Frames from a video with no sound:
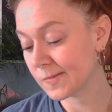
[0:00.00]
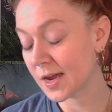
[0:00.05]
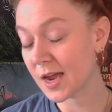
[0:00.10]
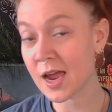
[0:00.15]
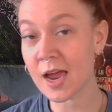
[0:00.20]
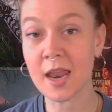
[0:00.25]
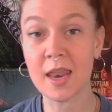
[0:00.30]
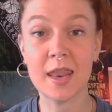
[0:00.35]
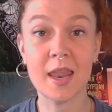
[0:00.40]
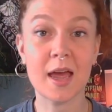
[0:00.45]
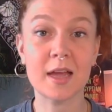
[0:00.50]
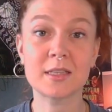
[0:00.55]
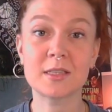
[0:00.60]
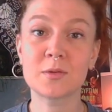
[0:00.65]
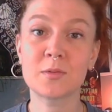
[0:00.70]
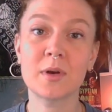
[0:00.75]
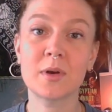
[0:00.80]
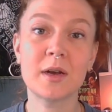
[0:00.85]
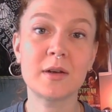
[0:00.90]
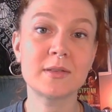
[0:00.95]
And
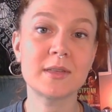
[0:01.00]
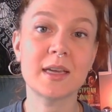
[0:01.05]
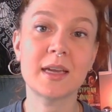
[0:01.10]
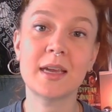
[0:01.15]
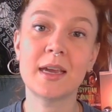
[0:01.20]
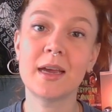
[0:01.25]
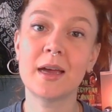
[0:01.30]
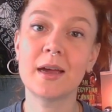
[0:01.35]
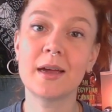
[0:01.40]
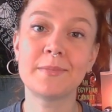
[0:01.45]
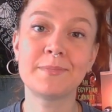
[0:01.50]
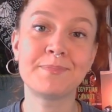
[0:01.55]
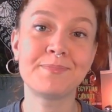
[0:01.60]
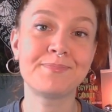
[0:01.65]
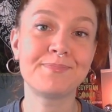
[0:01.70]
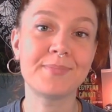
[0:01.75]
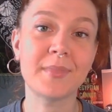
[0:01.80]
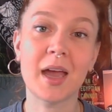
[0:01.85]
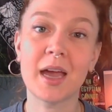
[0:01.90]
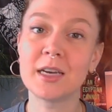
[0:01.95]
that's when I was like, yeah,
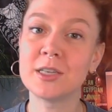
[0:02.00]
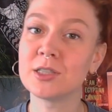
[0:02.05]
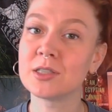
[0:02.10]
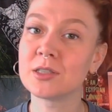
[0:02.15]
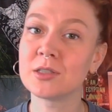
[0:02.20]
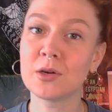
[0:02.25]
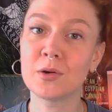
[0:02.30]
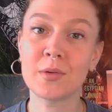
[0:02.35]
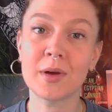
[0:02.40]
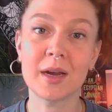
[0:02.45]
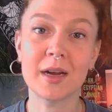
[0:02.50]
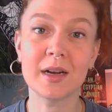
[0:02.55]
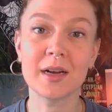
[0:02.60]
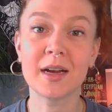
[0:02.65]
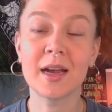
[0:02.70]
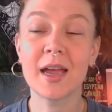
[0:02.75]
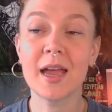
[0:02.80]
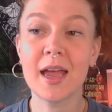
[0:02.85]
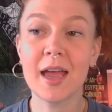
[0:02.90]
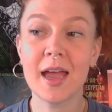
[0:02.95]
I just don't care.
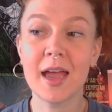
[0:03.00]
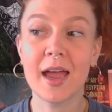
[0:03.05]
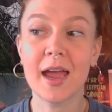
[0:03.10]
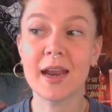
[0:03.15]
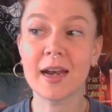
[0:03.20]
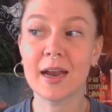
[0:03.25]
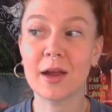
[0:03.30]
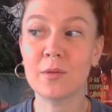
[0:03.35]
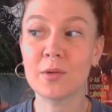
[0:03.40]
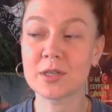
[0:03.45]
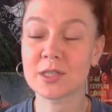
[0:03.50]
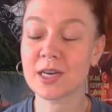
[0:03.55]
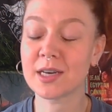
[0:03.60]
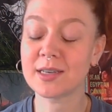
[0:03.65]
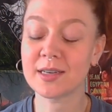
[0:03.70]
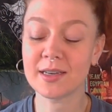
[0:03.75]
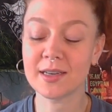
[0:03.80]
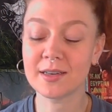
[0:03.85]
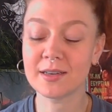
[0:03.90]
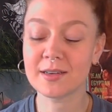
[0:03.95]
And I wish I
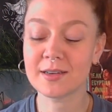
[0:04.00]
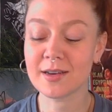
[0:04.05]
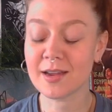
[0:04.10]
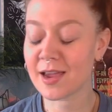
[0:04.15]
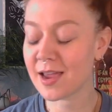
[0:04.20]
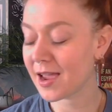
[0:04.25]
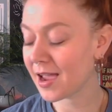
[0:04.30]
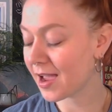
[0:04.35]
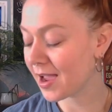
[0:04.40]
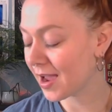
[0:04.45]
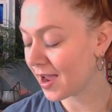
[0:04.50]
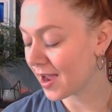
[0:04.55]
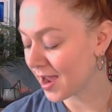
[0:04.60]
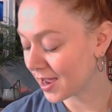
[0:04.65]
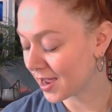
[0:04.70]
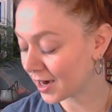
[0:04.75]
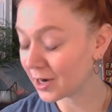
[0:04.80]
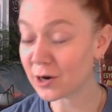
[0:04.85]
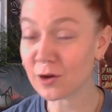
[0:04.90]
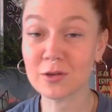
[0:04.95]
did.
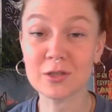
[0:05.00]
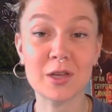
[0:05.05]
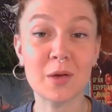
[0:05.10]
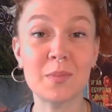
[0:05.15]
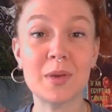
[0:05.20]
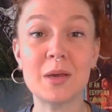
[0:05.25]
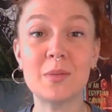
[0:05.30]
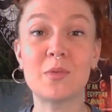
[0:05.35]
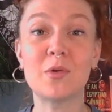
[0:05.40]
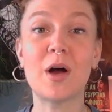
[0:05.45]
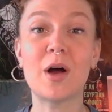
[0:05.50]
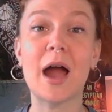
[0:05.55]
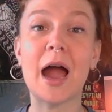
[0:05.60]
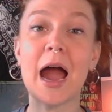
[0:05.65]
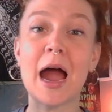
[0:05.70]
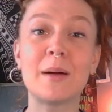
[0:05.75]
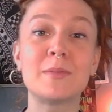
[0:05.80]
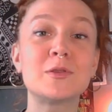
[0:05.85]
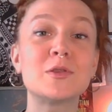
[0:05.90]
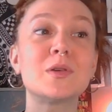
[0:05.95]
And I know some people
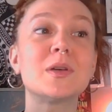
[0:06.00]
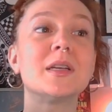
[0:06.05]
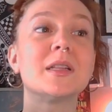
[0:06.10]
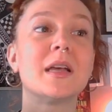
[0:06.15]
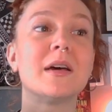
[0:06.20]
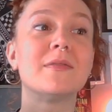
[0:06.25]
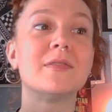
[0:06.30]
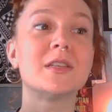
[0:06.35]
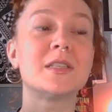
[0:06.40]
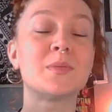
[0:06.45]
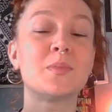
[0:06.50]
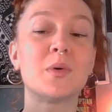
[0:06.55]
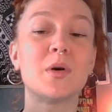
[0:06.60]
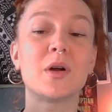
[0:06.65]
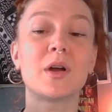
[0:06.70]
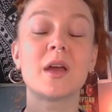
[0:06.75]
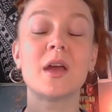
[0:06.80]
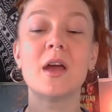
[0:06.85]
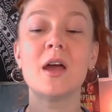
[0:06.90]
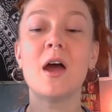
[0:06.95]
absolutely love this
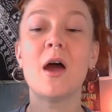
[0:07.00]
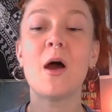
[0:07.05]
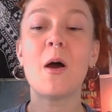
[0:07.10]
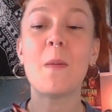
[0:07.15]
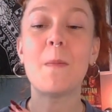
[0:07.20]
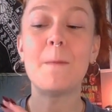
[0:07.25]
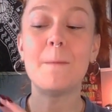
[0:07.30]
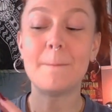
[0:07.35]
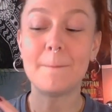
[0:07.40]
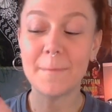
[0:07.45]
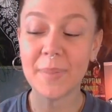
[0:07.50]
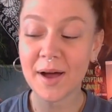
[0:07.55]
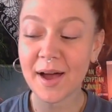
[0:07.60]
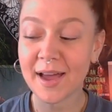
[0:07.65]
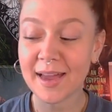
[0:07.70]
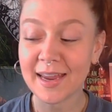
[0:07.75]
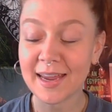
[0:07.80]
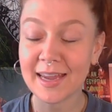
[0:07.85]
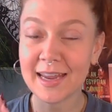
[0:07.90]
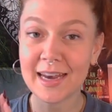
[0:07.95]
book,
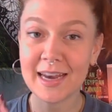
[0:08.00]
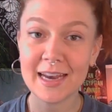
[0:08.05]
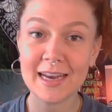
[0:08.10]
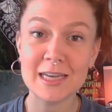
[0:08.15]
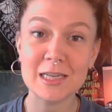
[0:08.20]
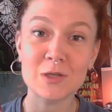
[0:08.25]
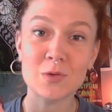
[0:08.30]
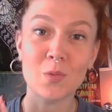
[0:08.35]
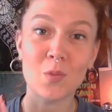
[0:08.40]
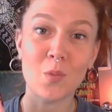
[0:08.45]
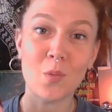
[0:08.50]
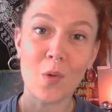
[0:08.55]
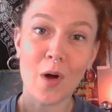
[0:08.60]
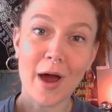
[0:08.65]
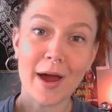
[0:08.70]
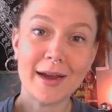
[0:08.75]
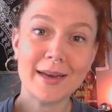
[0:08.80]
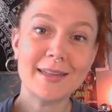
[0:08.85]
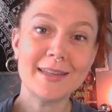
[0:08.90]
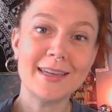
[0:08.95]
but it is
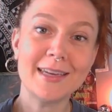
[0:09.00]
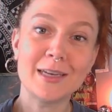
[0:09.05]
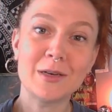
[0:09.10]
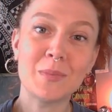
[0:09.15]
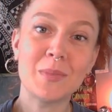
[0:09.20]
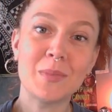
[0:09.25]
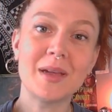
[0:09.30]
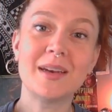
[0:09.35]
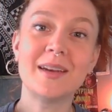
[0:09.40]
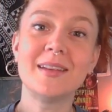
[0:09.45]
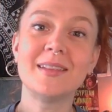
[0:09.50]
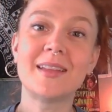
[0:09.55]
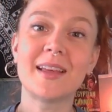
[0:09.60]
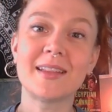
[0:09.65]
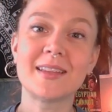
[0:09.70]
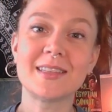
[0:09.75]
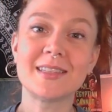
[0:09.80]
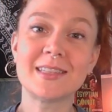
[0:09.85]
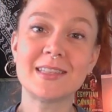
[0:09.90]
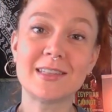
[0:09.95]
widely admitted that this